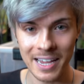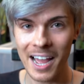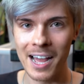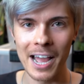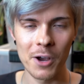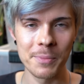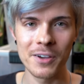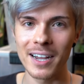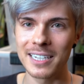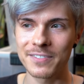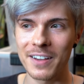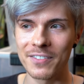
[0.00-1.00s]
Yeah, I hope you
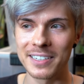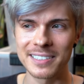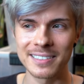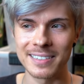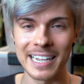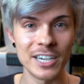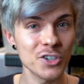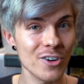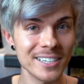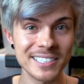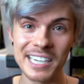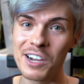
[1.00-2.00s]
guys found this
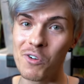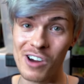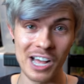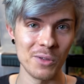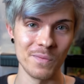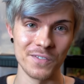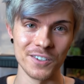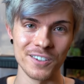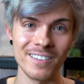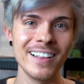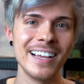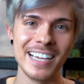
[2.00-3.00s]
interesting or
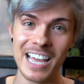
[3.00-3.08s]
helpful.